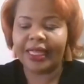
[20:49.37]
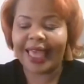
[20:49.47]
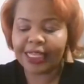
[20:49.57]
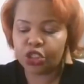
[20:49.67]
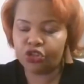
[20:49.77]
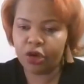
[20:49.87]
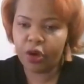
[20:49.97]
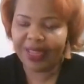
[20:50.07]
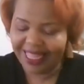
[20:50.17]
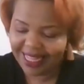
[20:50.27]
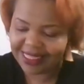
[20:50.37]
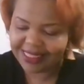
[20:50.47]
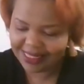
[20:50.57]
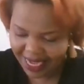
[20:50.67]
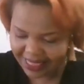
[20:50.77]

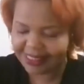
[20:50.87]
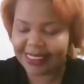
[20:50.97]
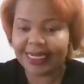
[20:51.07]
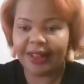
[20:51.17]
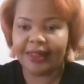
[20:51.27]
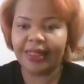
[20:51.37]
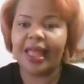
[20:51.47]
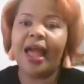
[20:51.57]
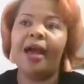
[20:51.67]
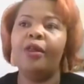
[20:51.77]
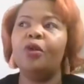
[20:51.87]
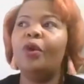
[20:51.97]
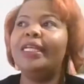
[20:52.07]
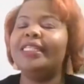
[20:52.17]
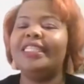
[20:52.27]
Gastrointestinal, I'll
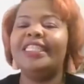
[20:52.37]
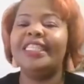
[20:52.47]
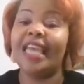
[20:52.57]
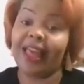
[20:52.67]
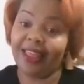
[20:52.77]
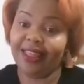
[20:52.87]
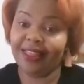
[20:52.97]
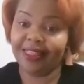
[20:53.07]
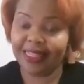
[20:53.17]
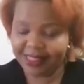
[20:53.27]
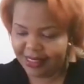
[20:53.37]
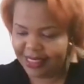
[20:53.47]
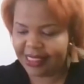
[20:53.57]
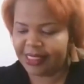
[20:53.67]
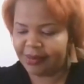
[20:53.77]
call it GI.
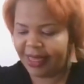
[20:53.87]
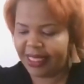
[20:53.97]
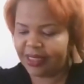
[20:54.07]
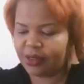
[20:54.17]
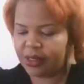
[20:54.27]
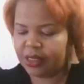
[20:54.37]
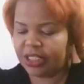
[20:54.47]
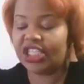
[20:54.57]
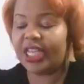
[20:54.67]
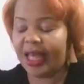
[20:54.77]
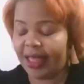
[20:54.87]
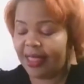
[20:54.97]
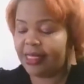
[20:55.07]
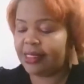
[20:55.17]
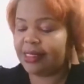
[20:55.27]
Let's just make it GI.
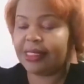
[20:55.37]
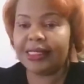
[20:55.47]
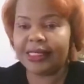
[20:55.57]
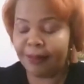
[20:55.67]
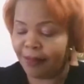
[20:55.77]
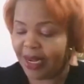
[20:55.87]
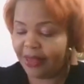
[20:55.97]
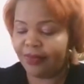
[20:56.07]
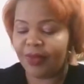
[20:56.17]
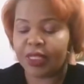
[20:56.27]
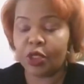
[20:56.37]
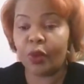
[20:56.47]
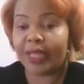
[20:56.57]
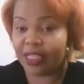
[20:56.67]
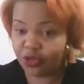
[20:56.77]
It's simpler. So
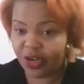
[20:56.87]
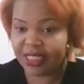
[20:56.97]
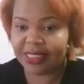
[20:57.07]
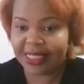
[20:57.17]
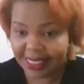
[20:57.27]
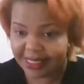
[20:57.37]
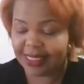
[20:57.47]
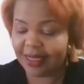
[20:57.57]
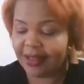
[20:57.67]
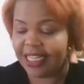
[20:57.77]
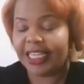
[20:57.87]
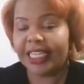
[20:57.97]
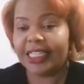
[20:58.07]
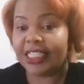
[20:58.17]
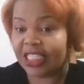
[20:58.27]
gastrointestinal,
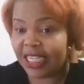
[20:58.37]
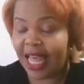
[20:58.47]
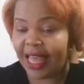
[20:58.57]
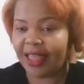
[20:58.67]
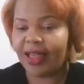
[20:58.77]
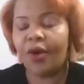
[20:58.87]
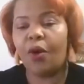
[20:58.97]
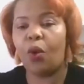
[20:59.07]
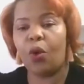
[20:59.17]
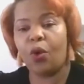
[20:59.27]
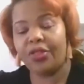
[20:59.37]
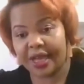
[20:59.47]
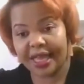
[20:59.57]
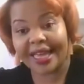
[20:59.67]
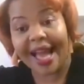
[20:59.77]
GI, or
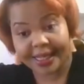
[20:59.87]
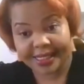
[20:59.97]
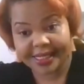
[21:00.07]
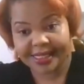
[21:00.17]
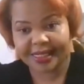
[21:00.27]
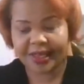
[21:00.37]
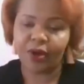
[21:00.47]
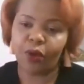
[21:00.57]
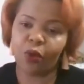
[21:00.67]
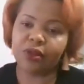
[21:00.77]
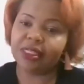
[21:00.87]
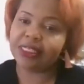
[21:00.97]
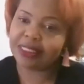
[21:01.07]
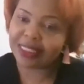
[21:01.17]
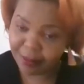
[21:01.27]
the gut or the
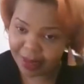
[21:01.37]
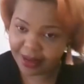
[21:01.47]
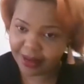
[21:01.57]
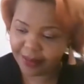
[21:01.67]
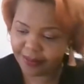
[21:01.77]
stomach.